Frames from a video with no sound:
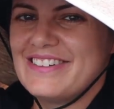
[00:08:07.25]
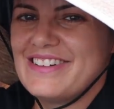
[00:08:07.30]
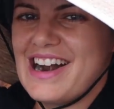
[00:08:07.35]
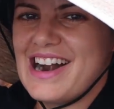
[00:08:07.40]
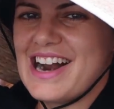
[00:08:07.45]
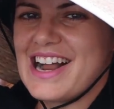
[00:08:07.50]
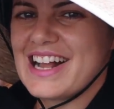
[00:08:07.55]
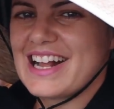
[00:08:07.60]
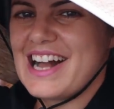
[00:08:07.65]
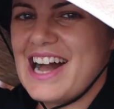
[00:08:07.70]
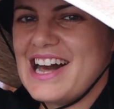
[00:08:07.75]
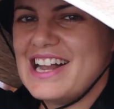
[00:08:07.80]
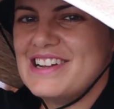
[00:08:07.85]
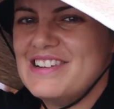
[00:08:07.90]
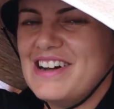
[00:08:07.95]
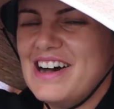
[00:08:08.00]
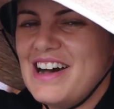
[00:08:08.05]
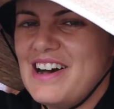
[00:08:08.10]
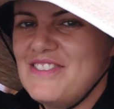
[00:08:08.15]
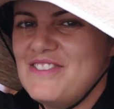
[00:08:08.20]
where I
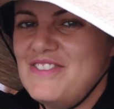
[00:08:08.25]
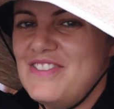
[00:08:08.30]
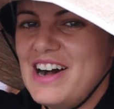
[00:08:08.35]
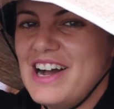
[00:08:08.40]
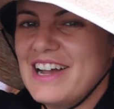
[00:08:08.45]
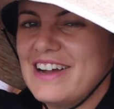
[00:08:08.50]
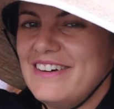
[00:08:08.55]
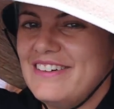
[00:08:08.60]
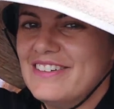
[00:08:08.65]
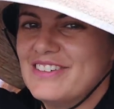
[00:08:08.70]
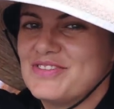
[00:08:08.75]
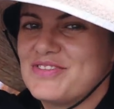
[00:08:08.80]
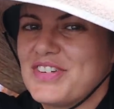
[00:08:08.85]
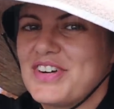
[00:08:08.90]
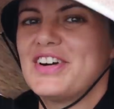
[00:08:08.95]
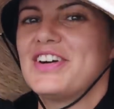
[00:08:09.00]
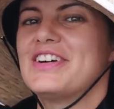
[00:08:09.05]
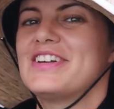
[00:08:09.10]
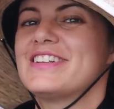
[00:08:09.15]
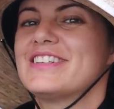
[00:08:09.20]
gotta have my own
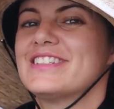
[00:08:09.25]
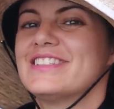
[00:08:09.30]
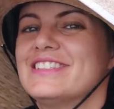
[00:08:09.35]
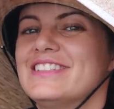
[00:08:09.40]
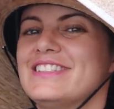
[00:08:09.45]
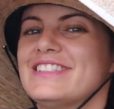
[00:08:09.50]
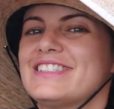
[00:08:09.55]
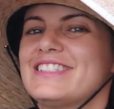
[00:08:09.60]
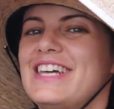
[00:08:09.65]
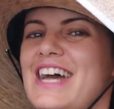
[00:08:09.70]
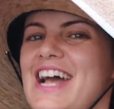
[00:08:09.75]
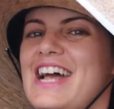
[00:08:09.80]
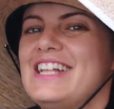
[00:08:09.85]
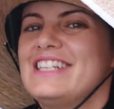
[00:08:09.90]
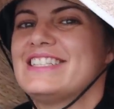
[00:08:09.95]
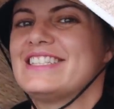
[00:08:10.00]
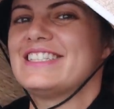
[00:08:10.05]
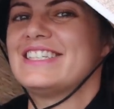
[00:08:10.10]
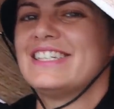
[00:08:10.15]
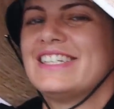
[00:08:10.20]
personal tent.